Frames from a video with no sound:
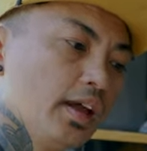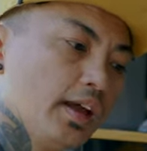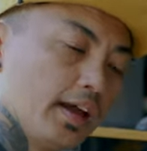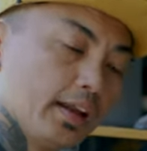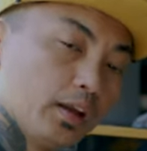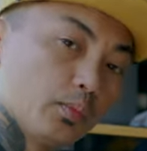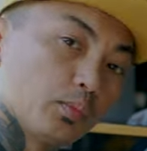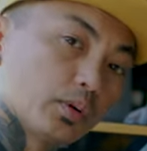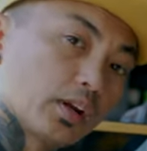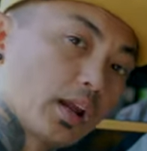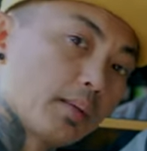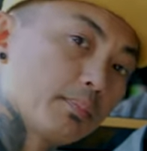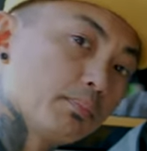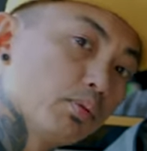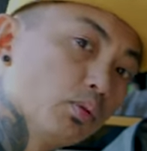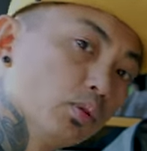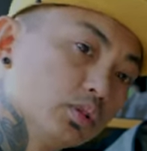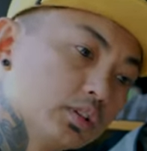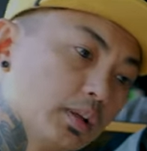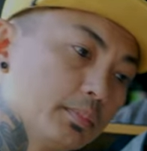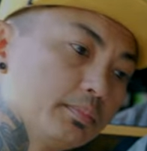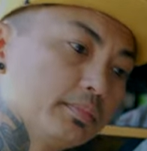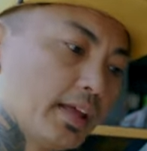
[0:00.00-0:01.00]
And then when I
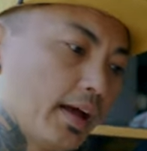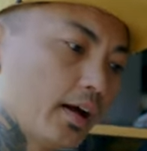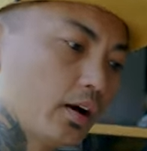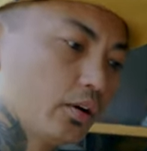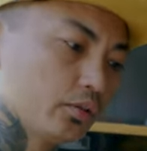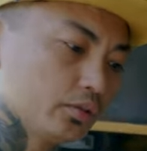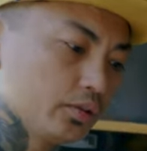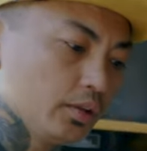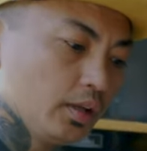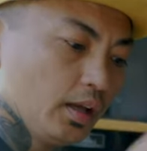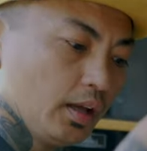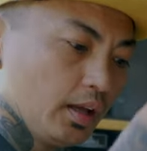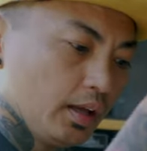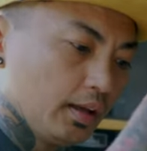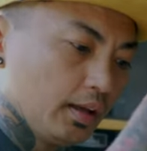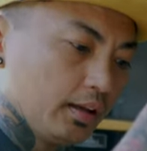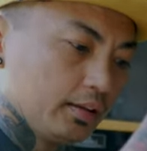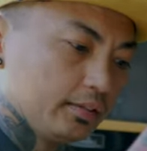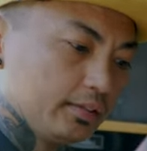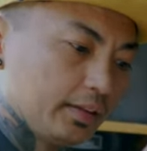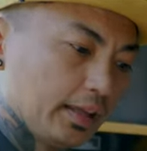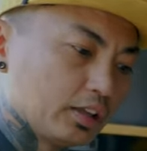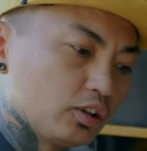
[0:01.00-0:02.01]
pull them down,
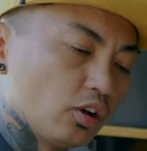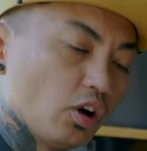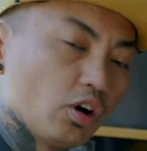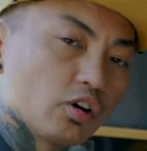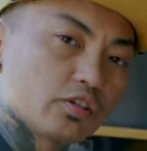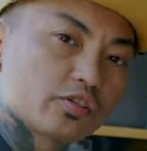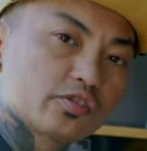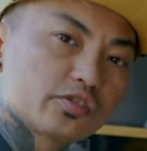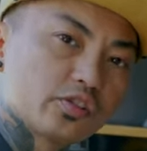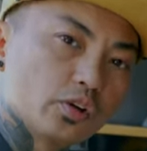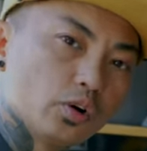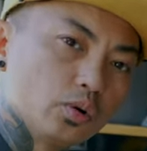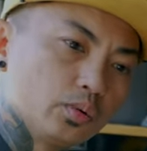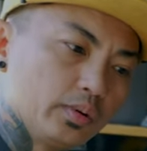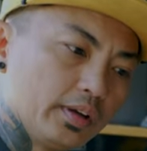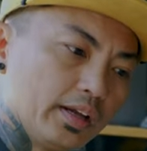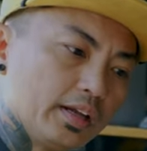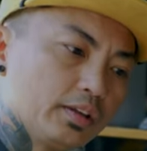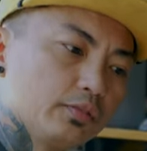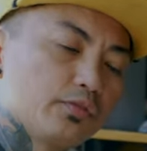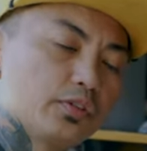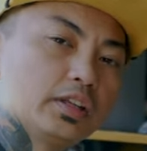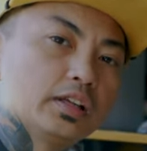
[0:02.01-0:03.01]
they can also
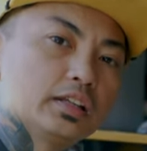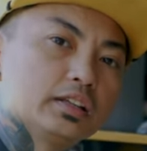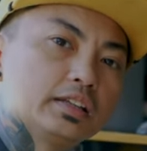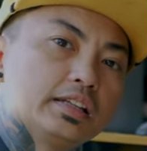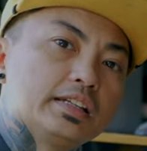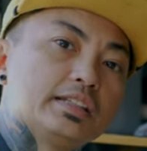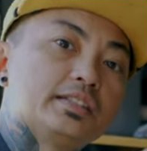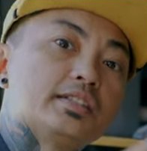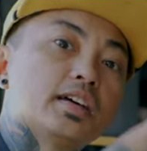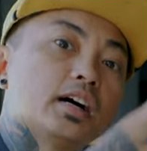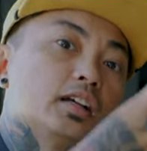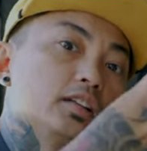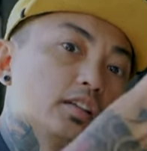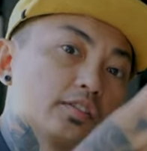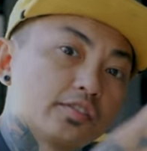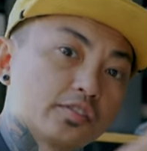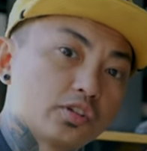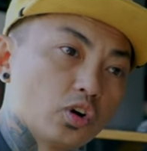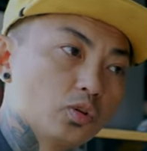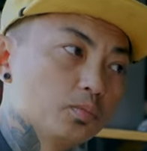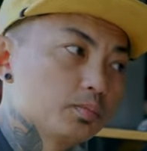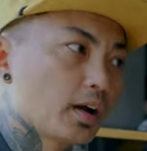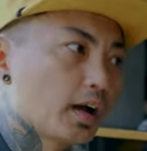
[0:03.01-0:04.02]
infinitely
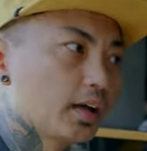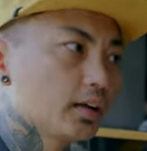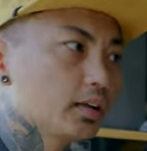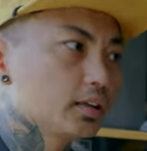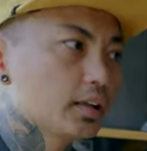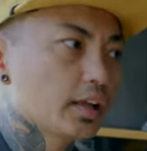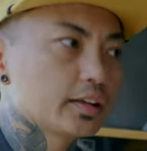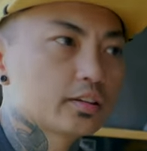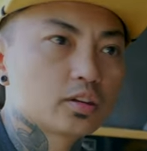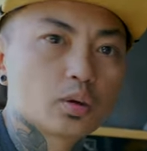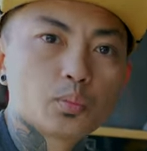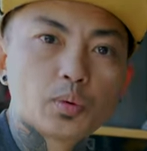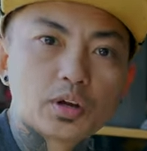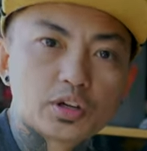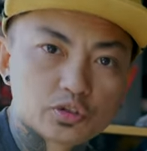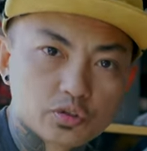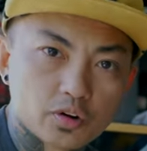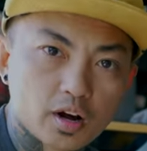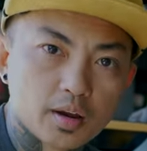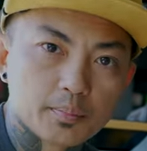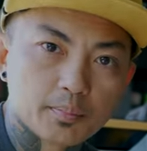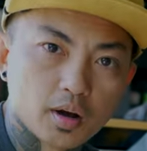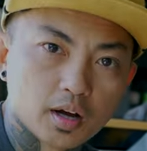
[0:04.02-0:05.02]
telescope, kind of like the way
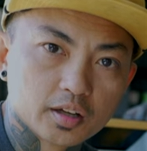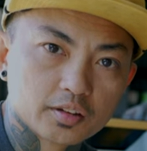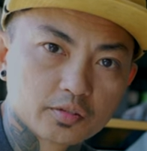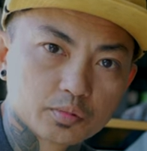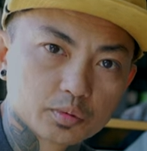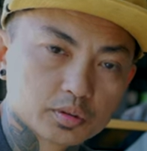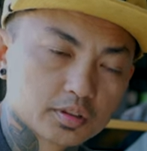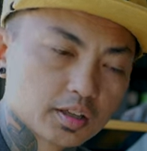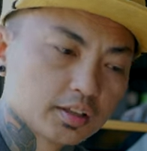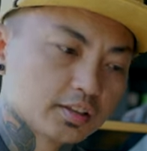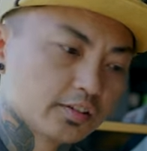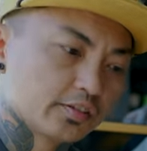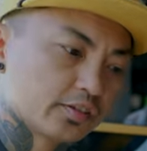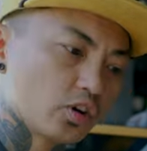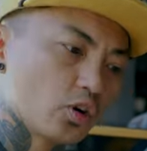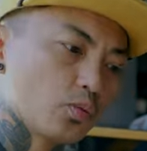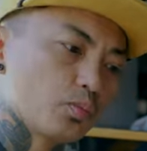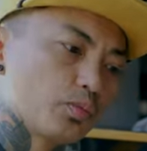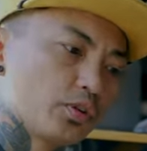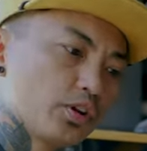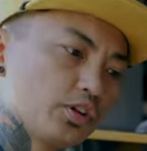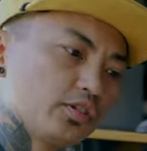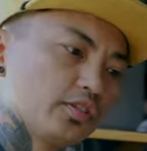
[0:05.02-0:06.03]
tripods will
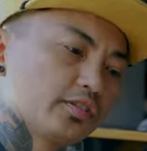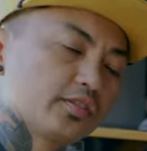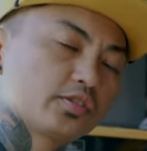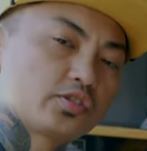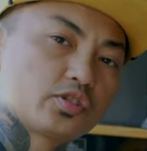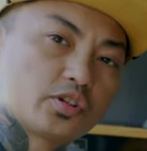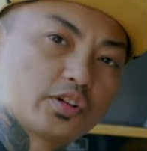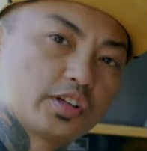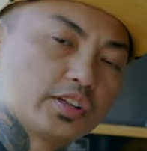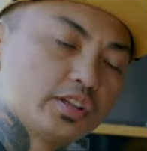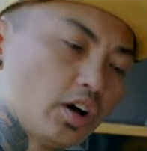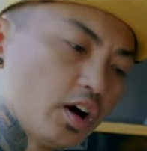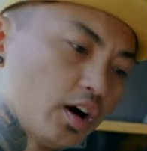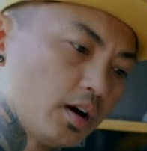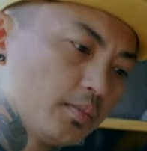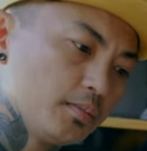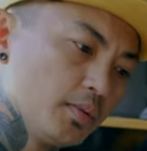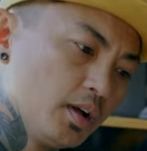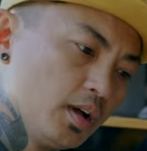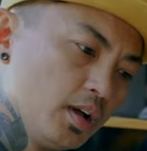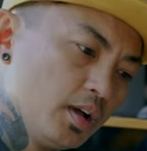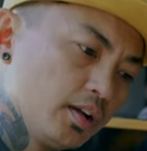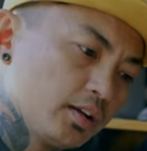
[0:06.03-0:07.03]
telescope, where you just turn a
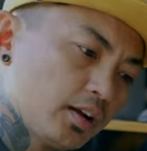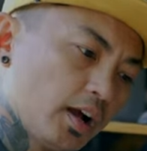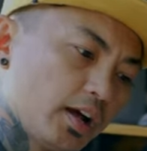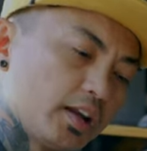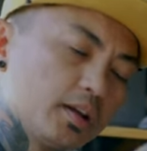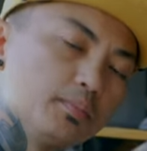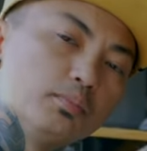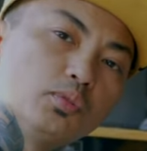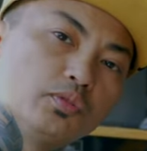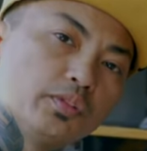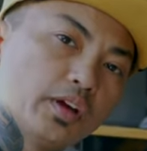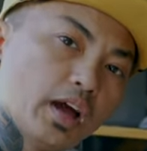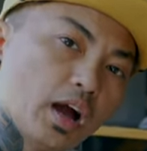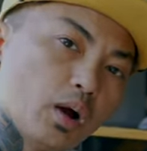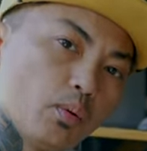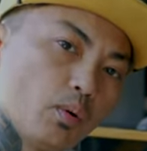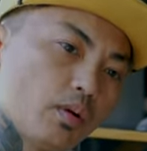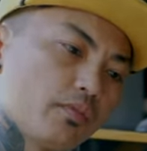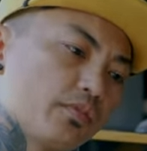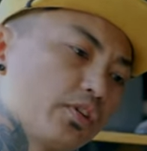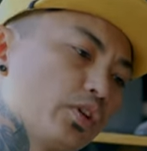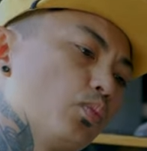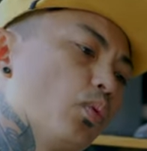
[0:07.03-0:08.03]
knob, kind of move it
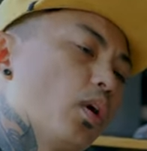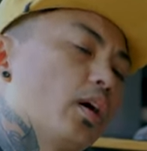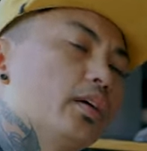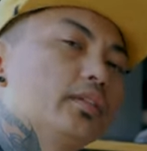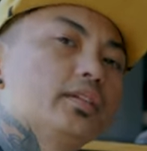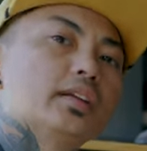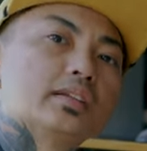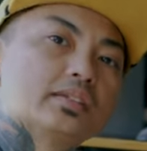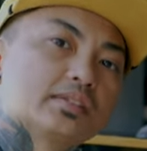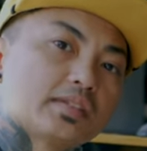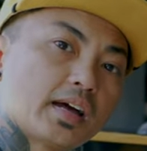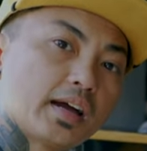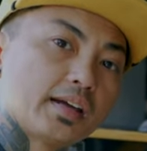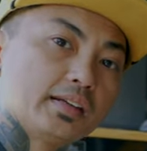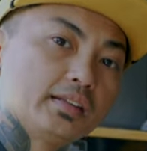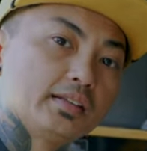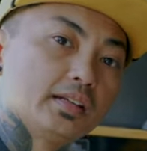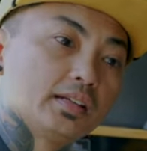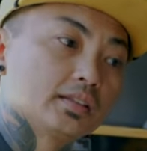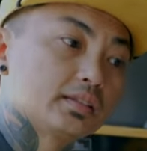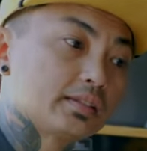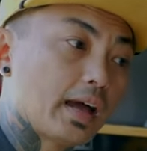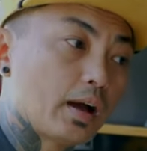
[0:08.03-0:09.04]
however you want, then tighten
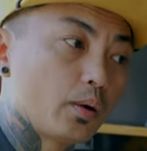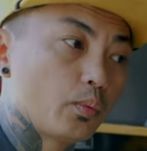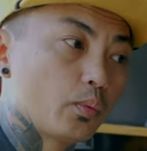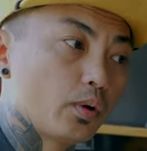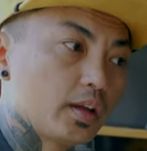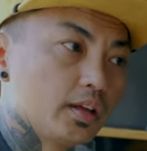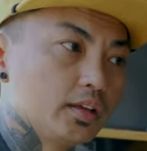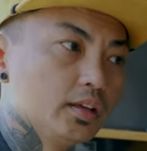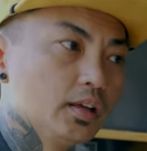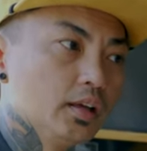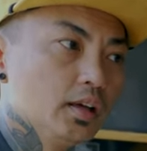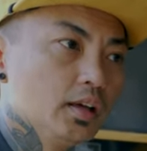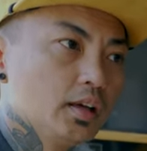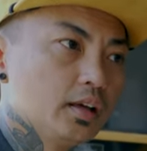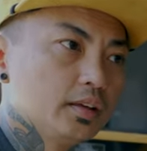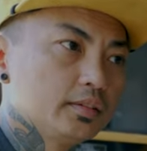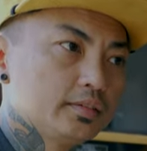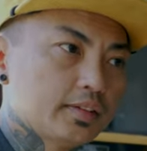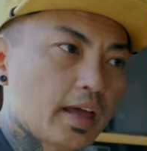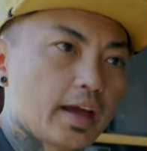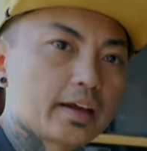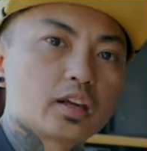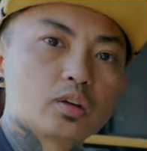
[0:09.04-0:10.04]
it. That way,
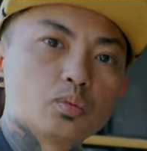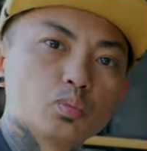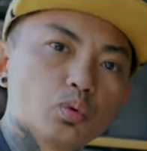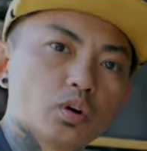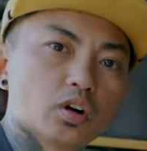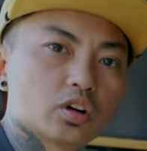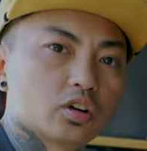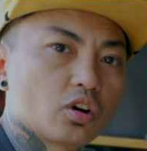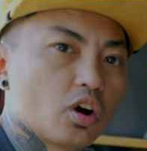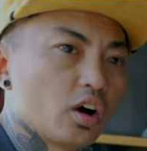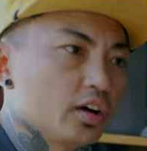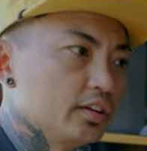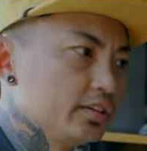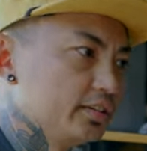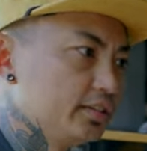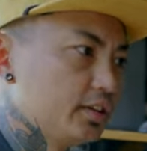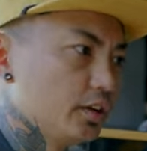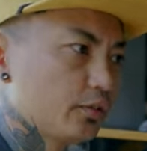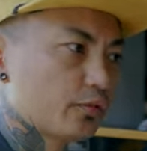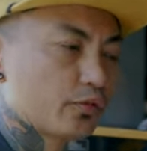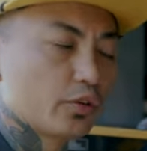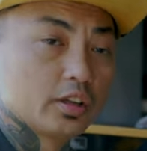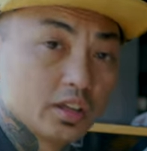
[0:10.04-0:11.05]
that can work on
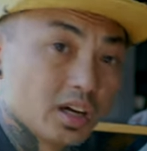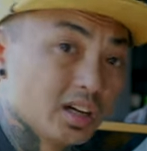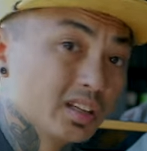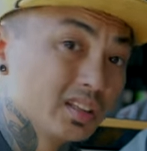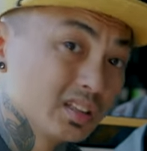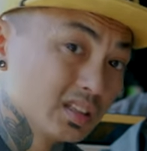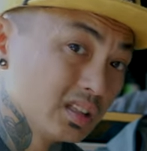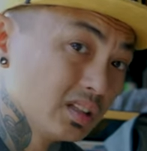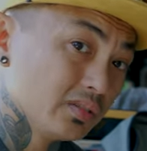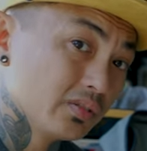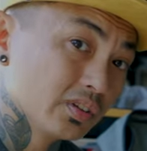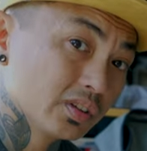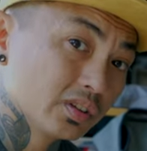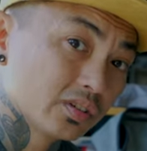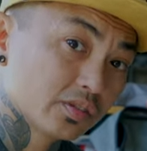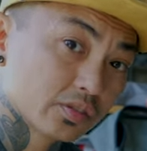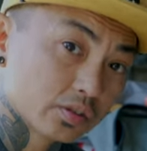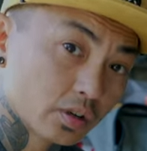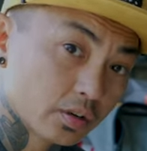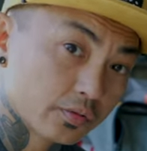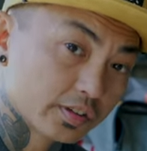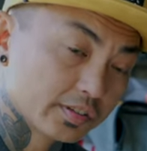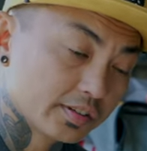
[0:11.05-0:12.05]
different uneven
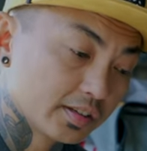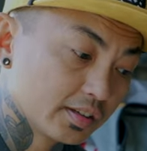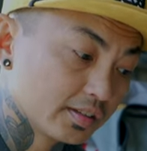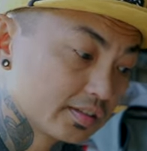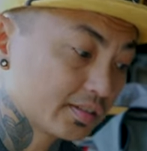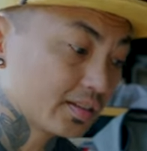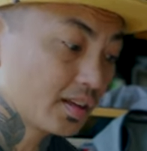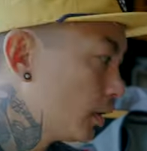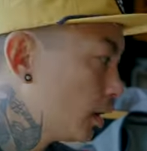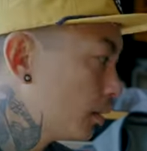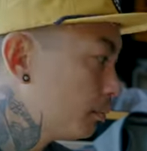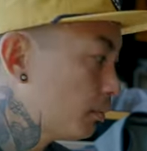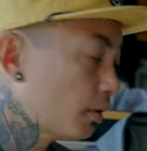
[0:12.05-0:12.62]
surfaces.